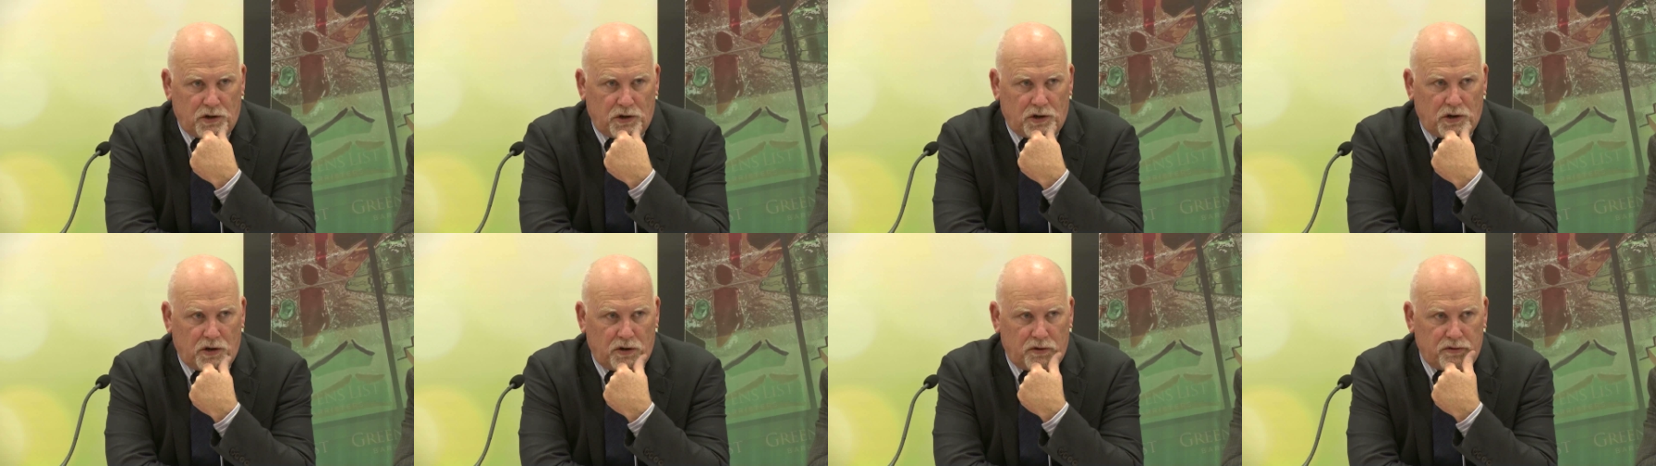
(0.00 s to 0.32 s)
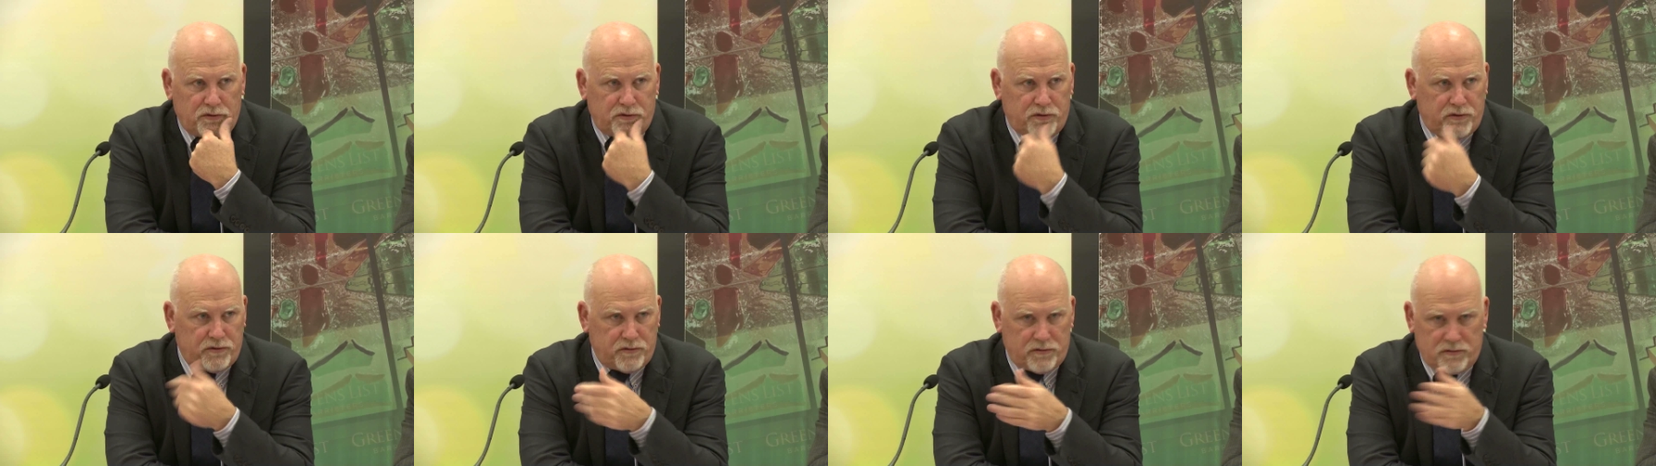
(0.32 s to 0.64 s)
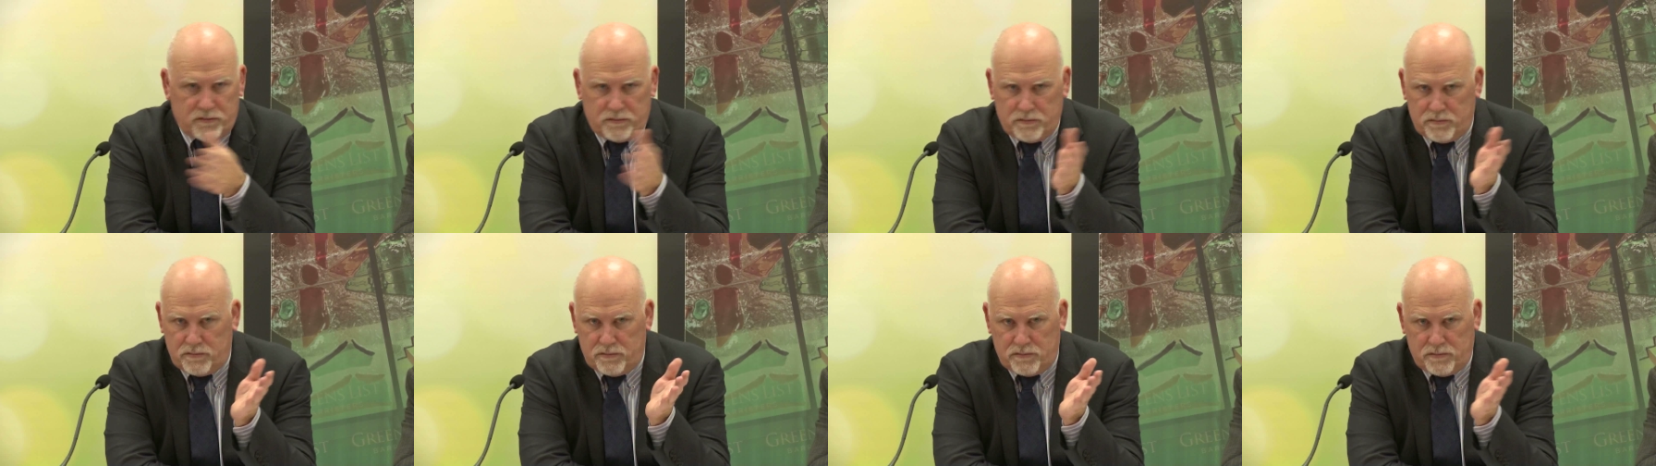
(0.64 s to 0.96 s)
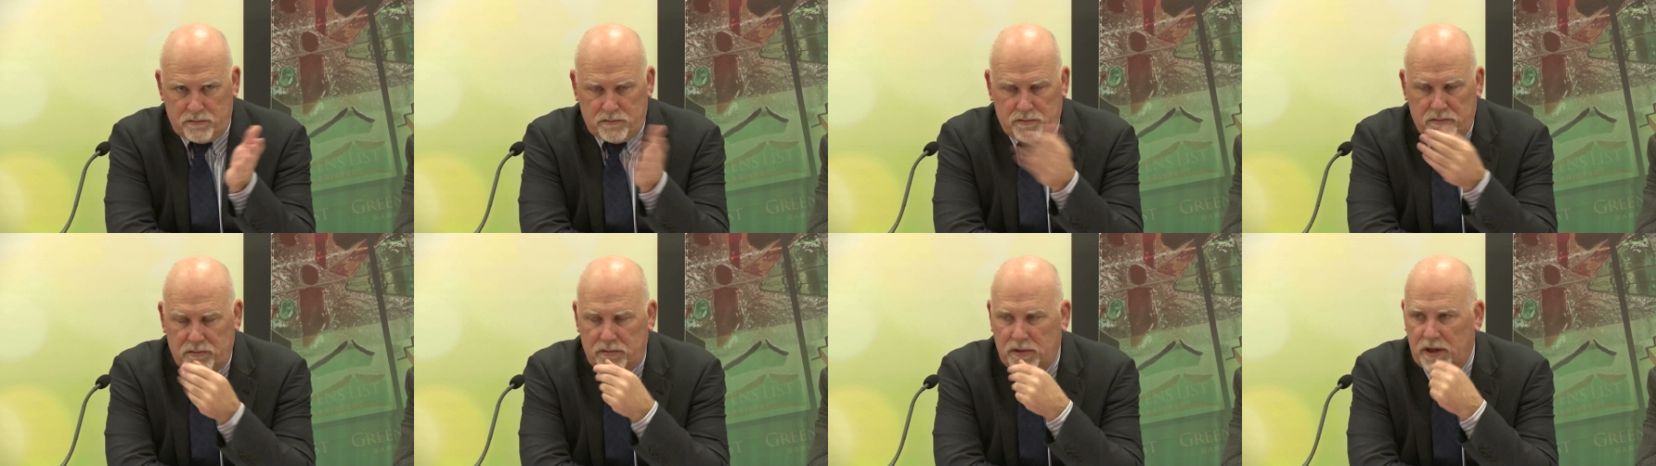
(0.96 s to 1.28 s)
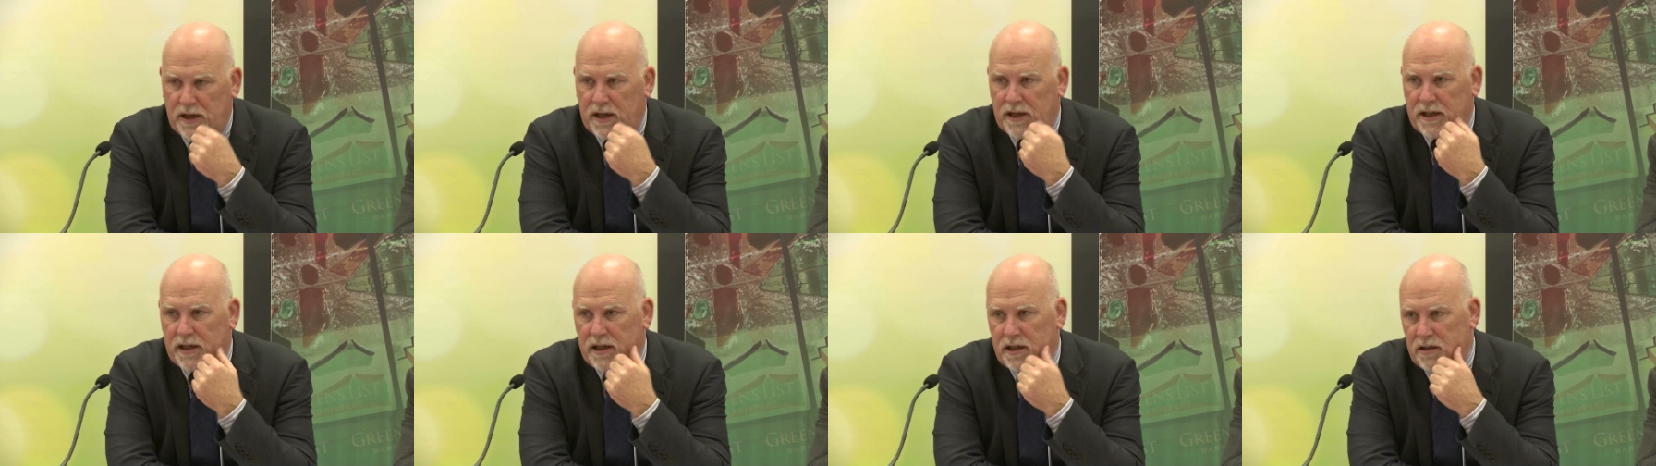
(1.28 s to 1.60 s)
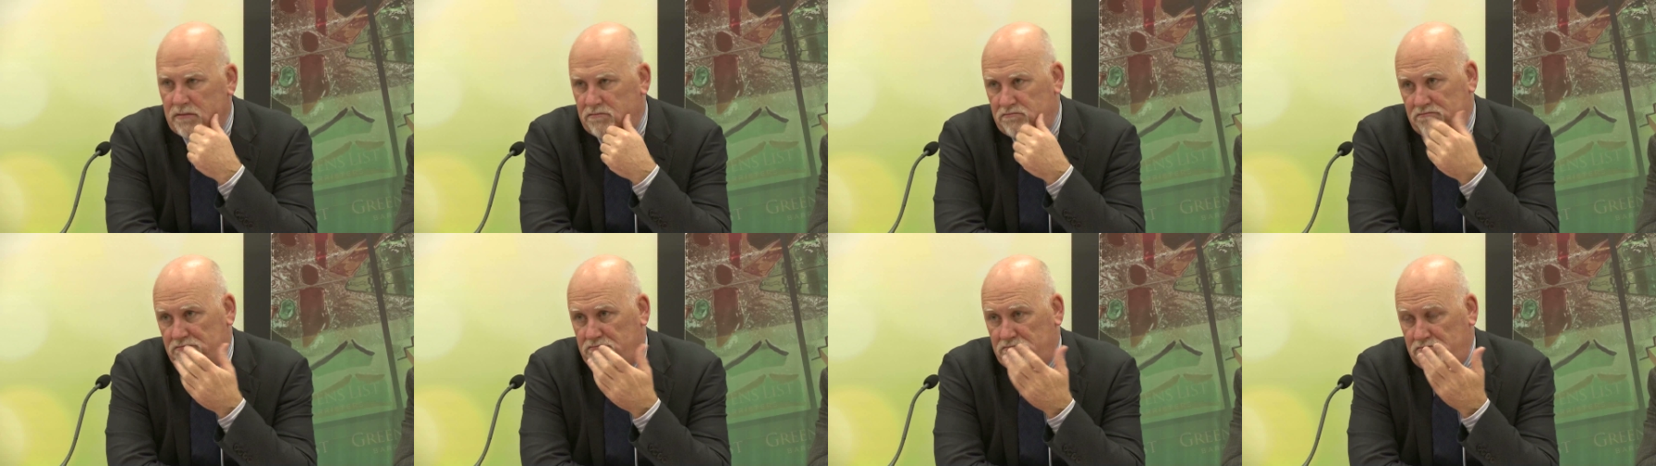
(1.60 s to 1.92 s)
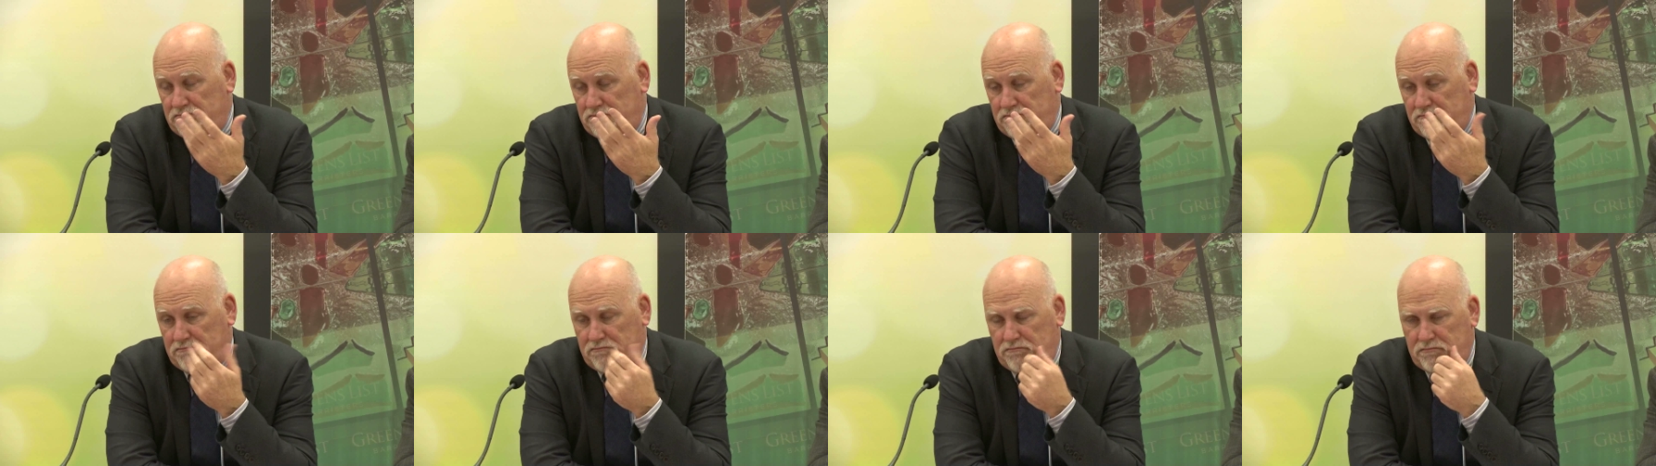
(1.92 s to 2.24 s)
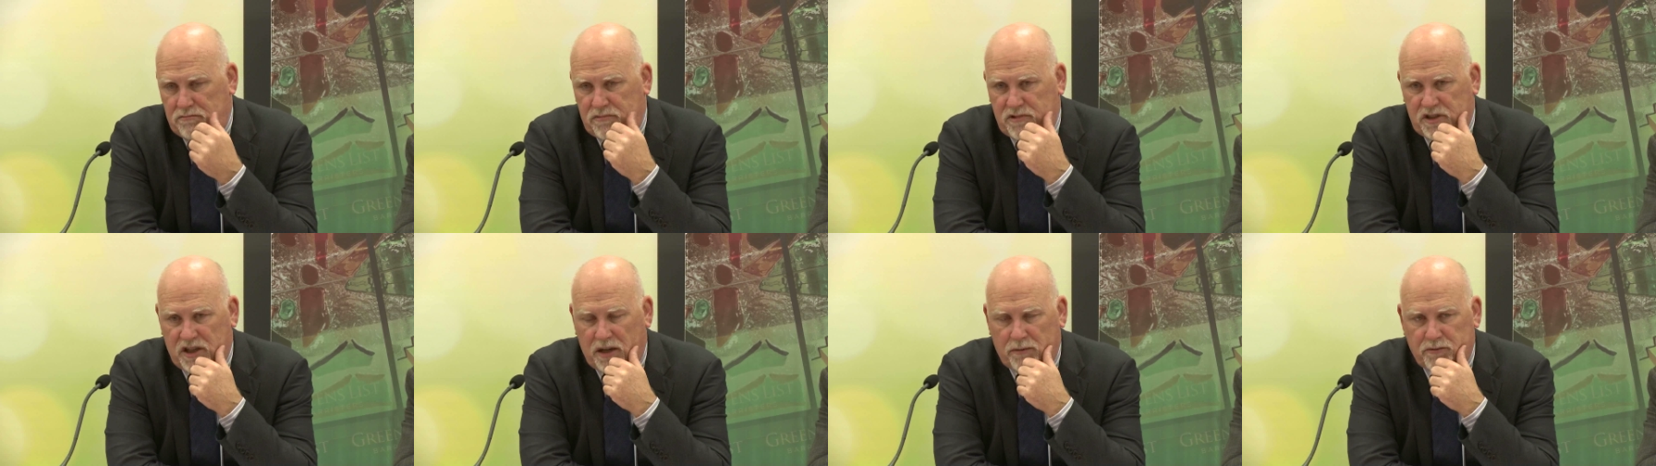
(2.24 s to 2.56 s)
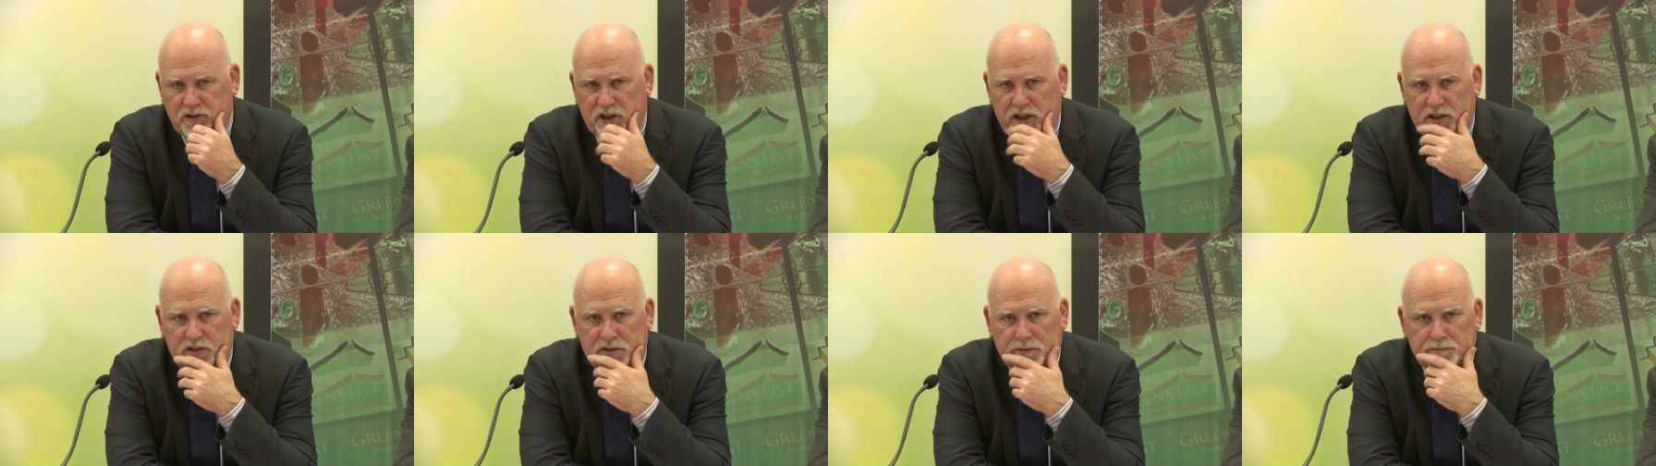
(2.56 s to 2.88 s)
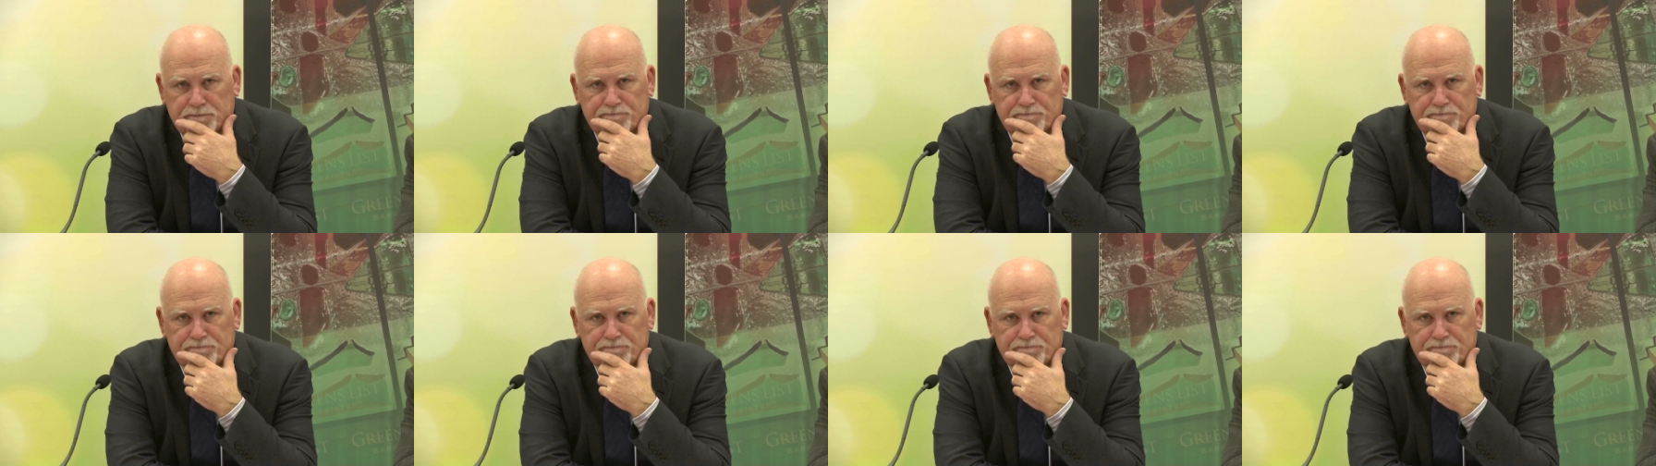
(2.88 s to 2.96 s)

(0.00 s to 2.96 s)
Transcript: of any subject.